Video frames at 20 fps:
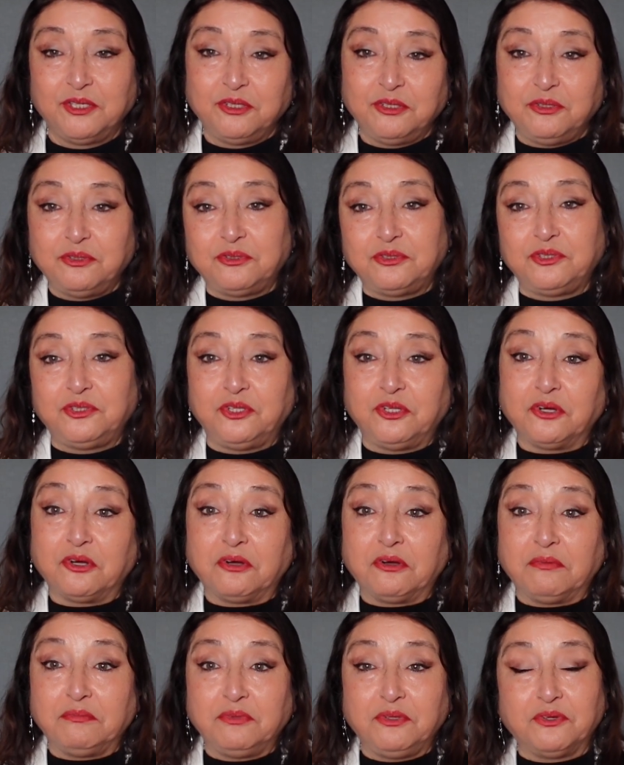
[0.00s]
You're
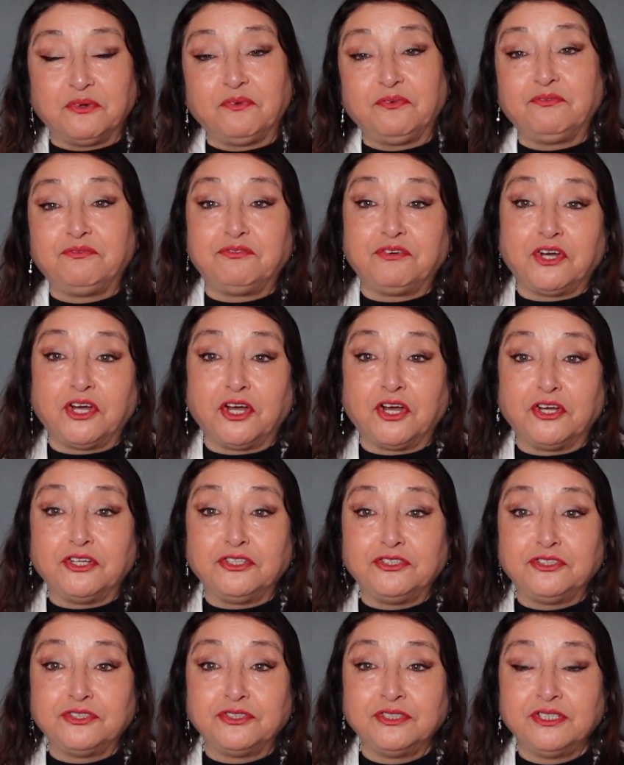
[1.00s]
dumb, you're
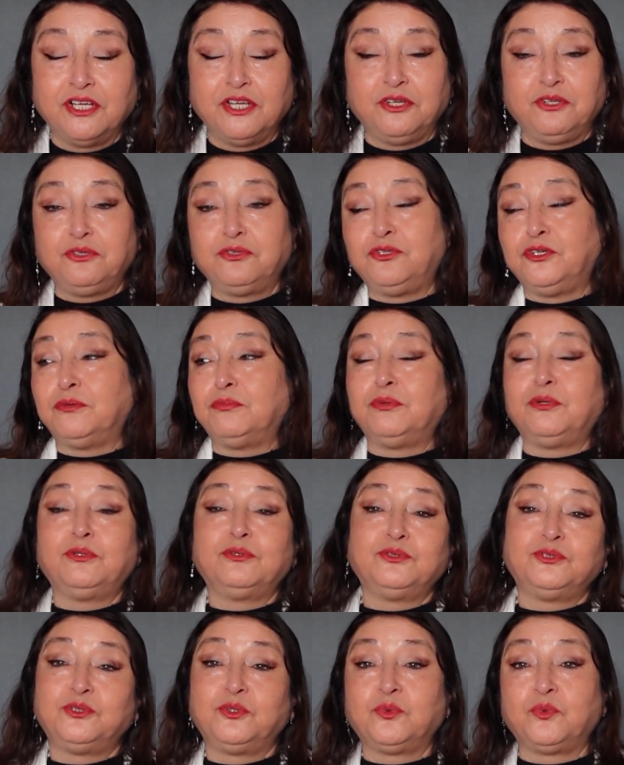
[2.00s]
fat, you never
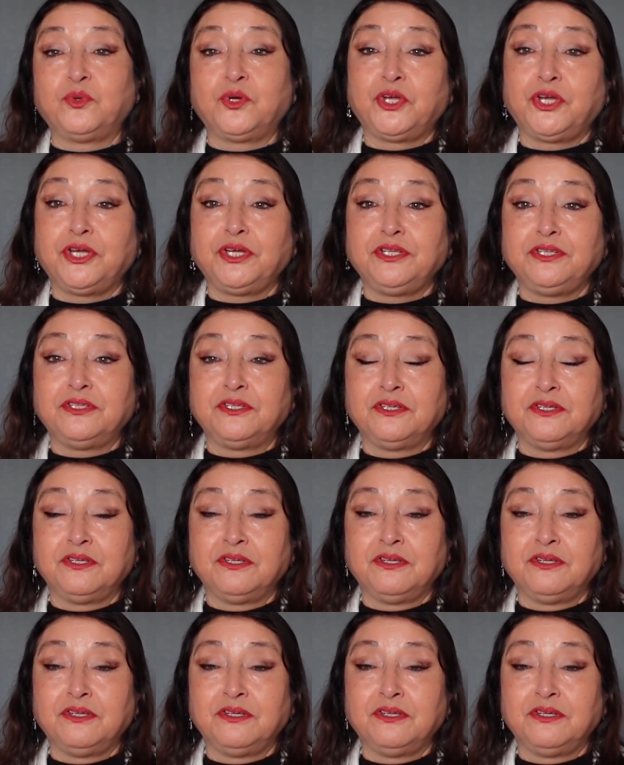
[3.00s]
lose the weight.